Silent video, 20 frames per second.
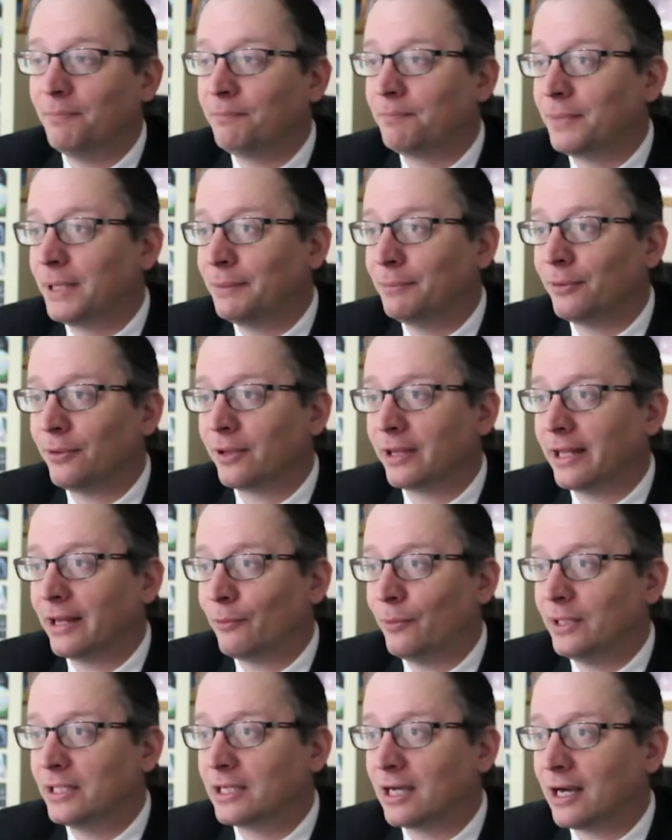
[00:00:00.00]
People that
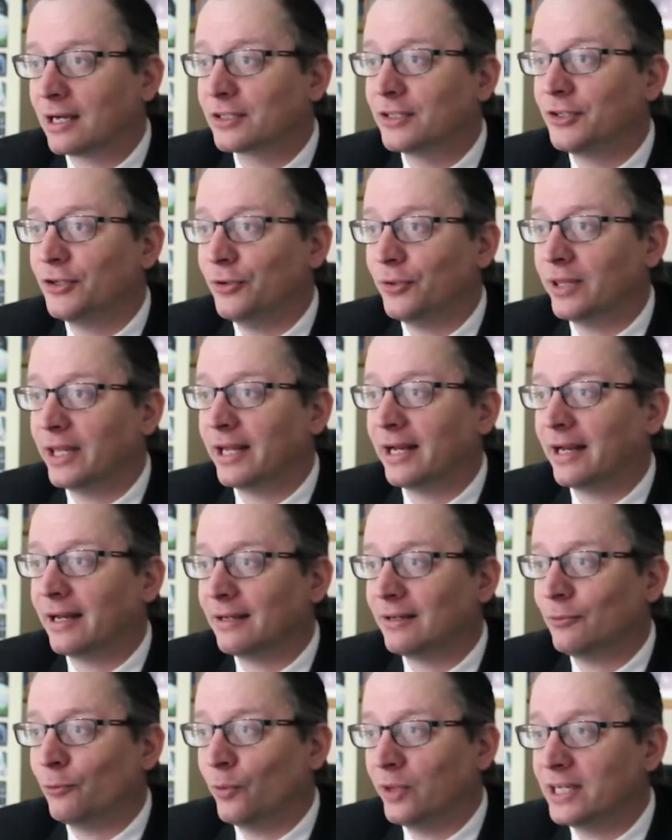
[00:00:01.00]
we talked to that
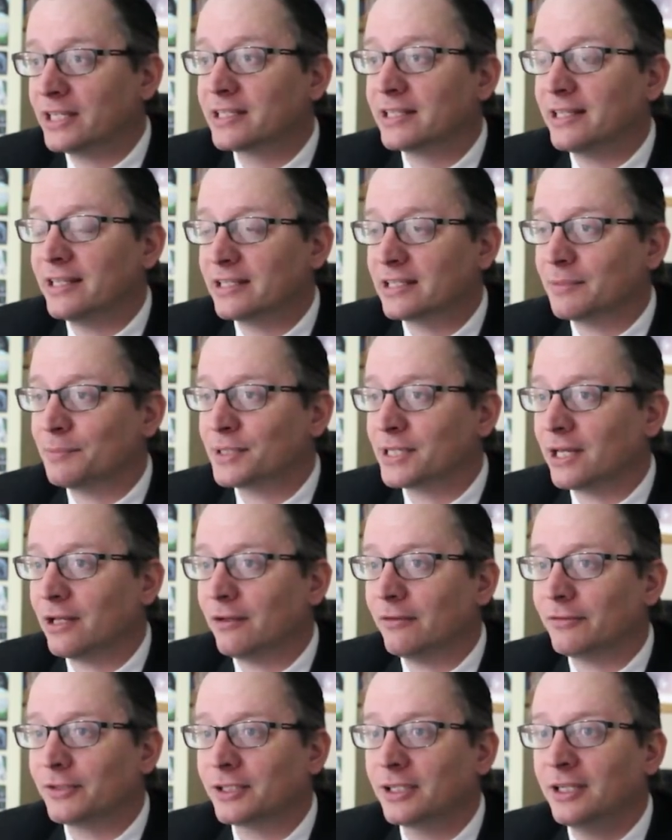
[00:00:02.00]
witnessed things
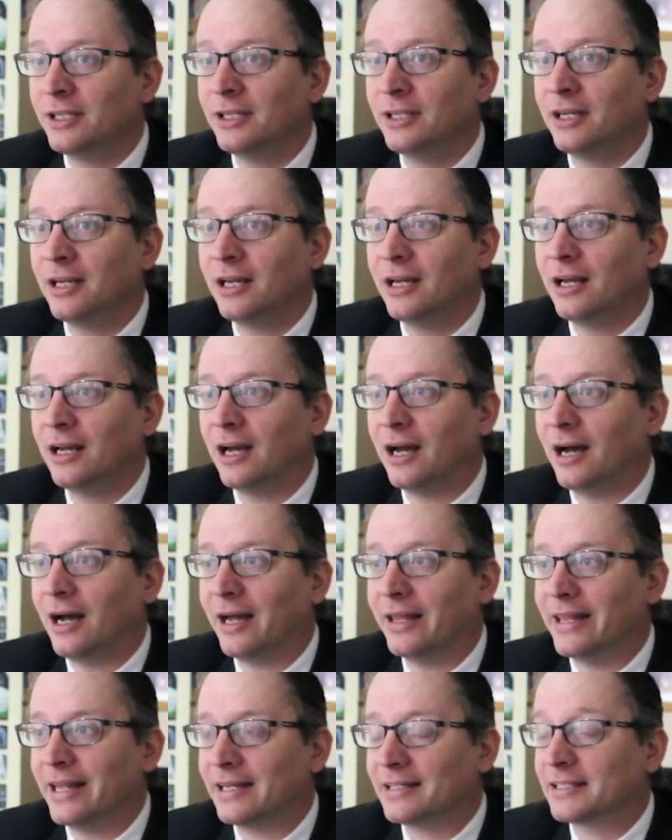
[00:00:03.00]
themselves.
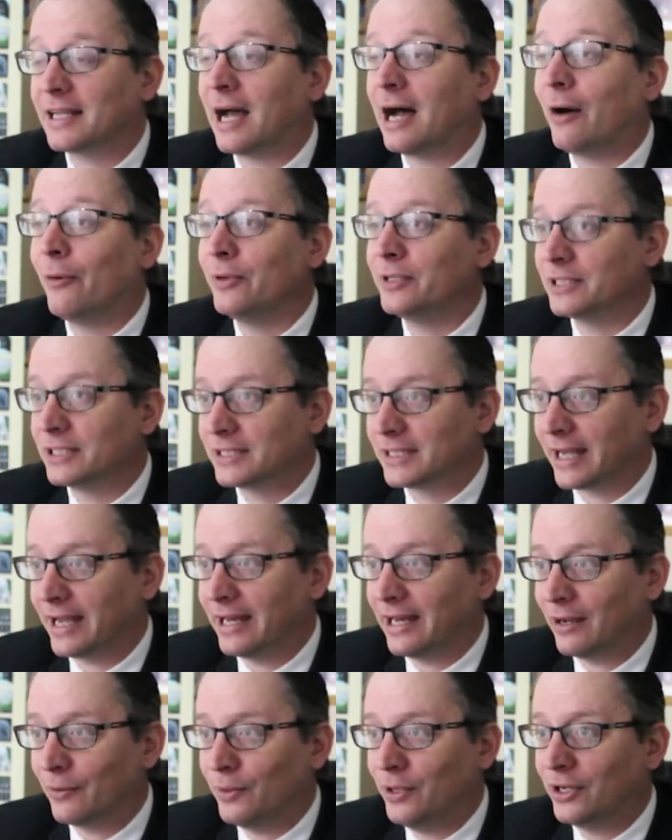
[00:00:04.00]
And that is always
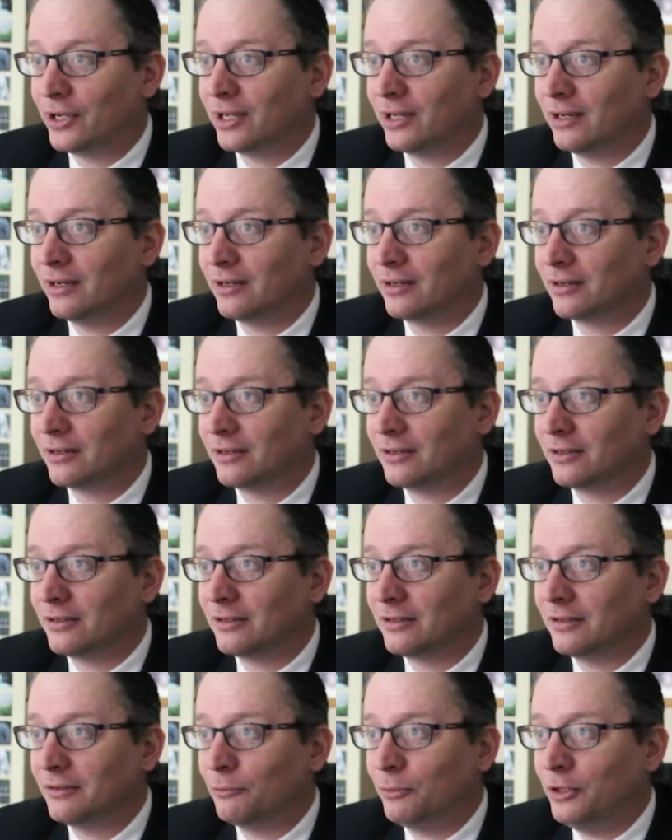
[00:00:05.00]
exciting when
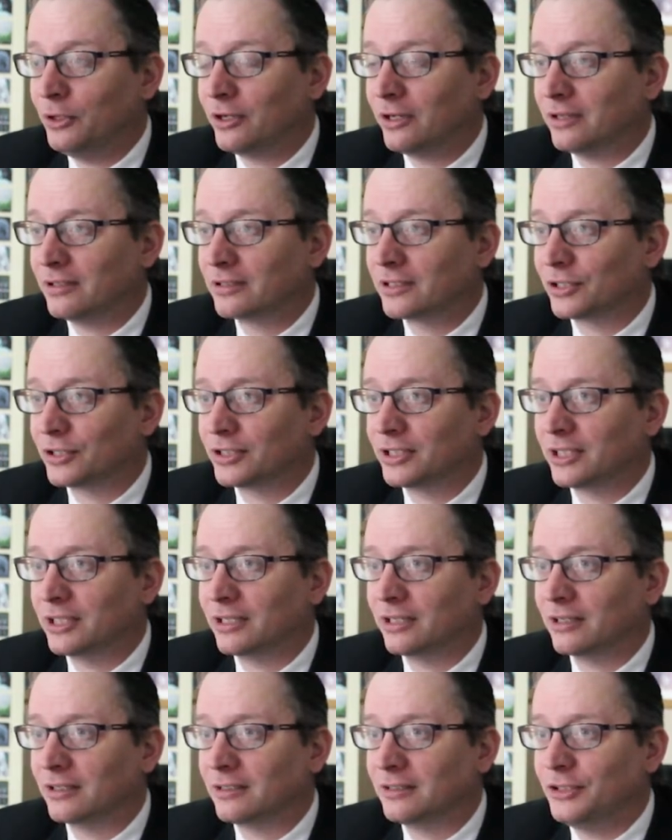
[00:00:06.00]
you can start
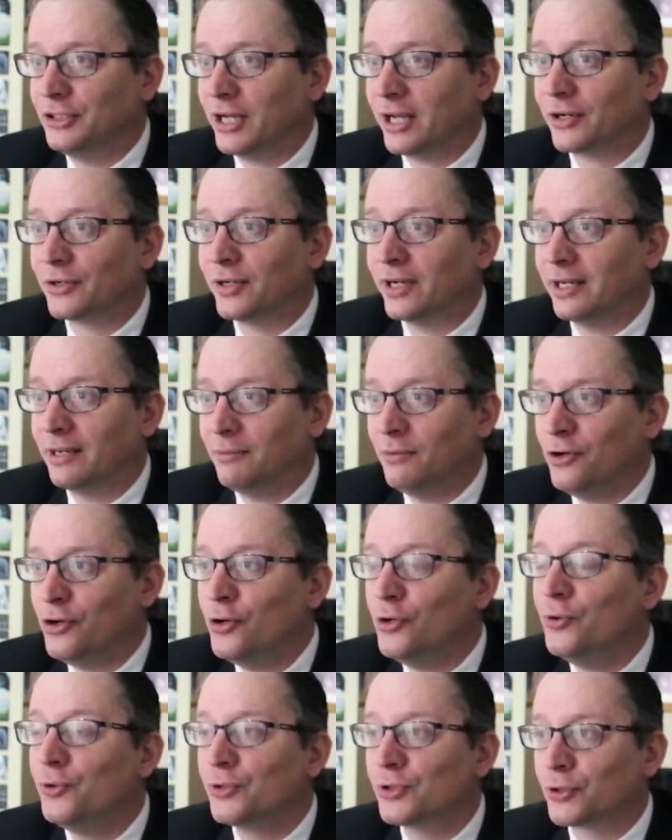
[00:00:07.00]
to generate
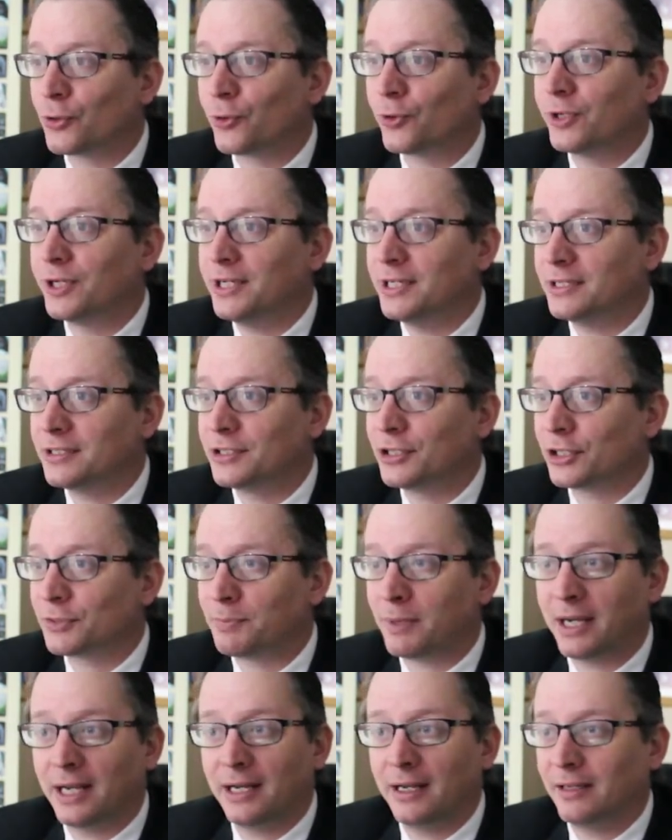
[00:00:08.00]
new stories just
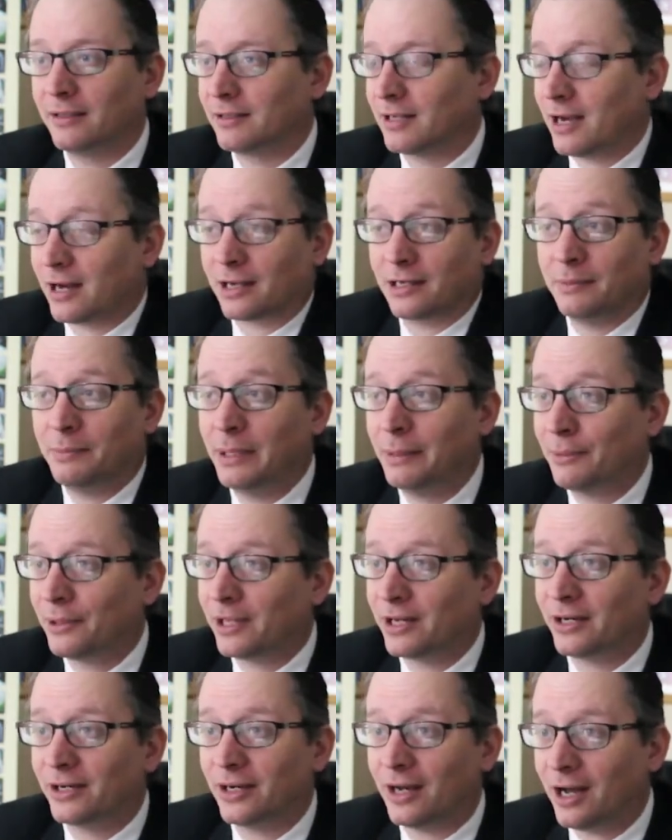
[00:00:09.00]
by talking to people
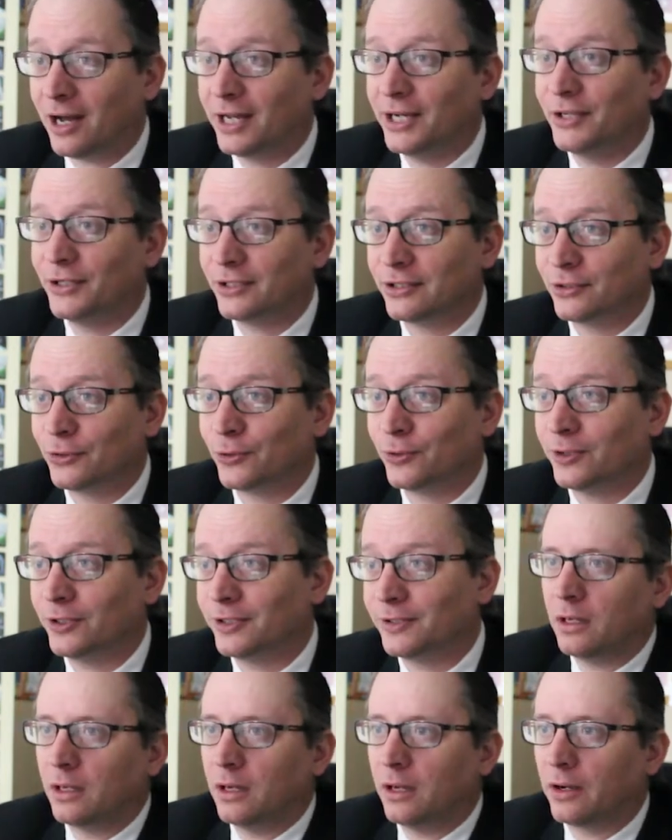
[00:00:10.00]
that are on your
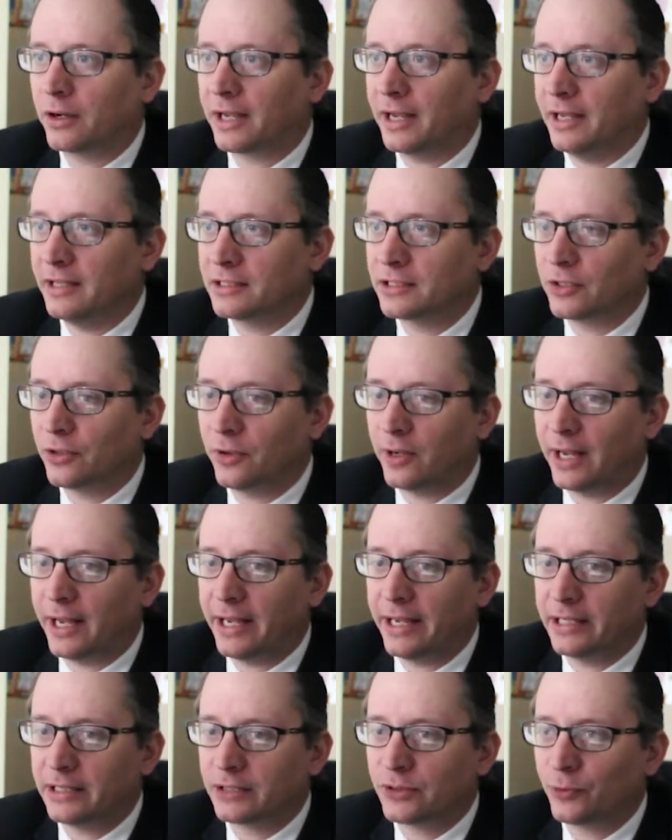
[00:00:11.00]
tour. Okay, so
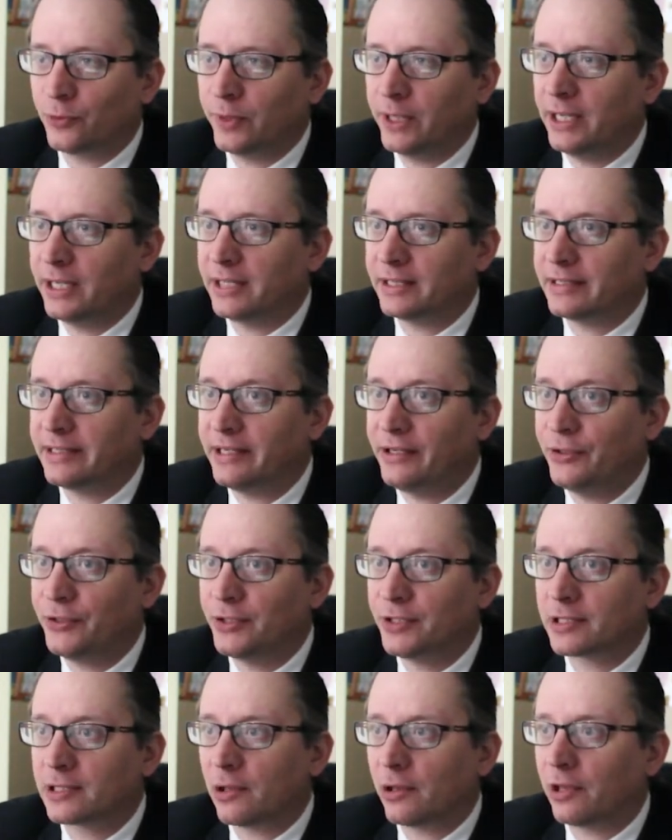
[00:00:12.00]
as we continue
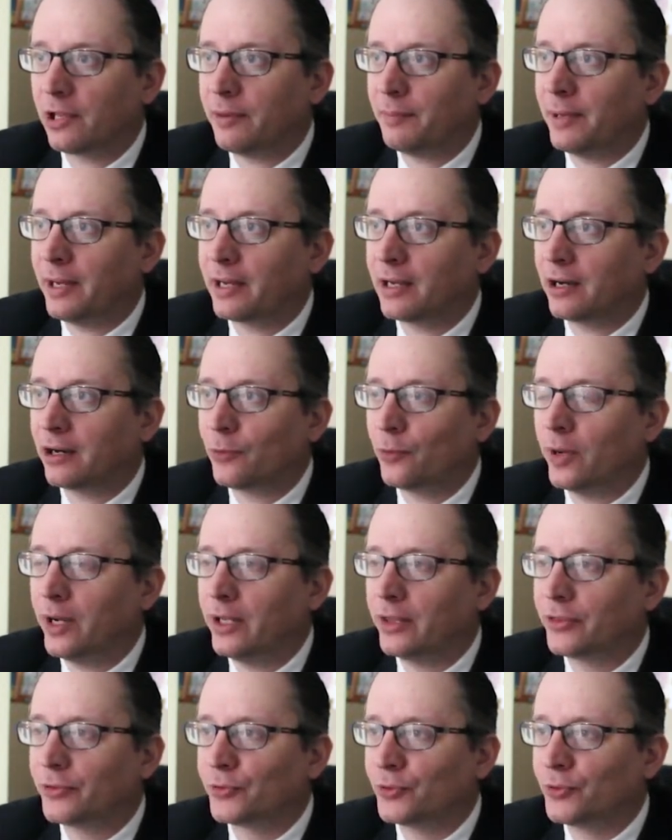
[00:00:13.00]
to slowly make our
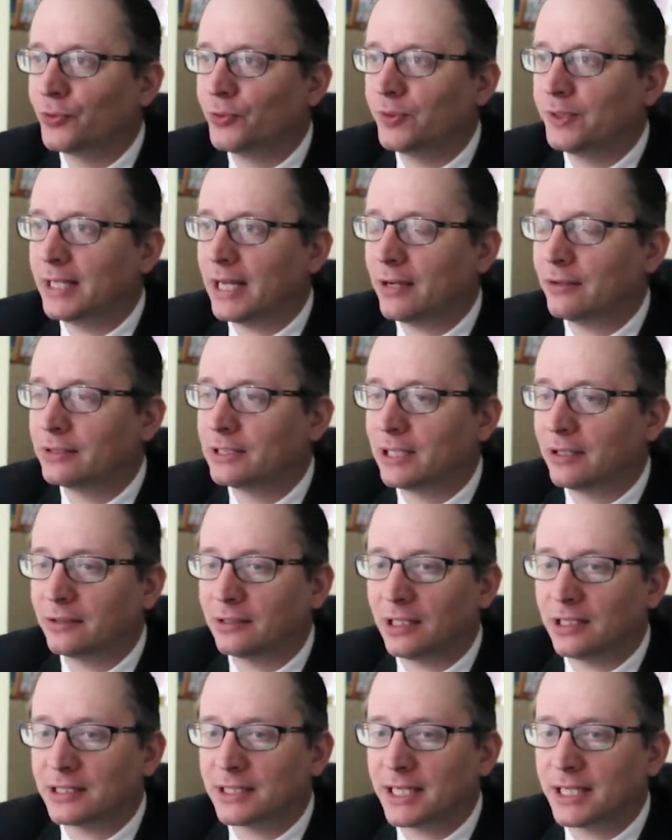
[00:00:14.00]
way through downtown
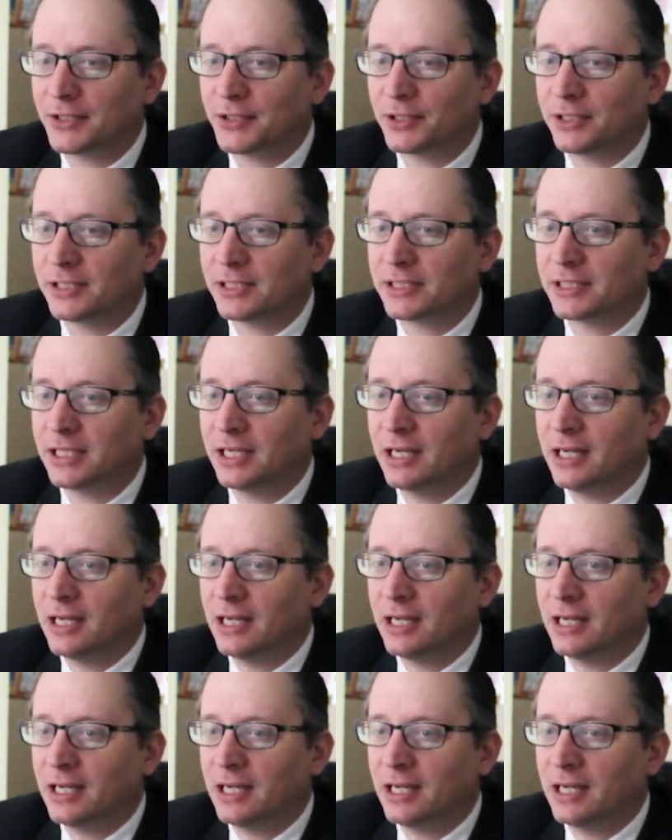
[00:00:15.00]
Los Angeles,